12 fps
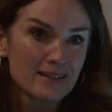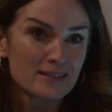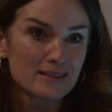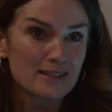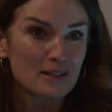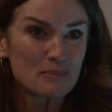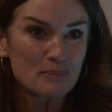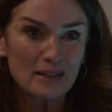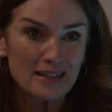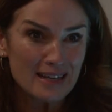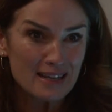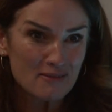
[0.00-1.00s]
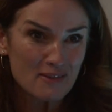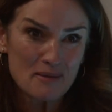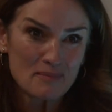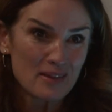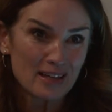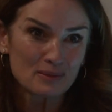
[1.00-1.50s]
I just didn't believe
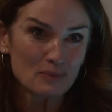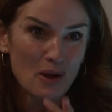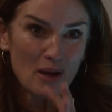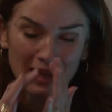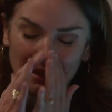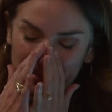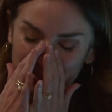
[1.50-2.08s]
him, that's why.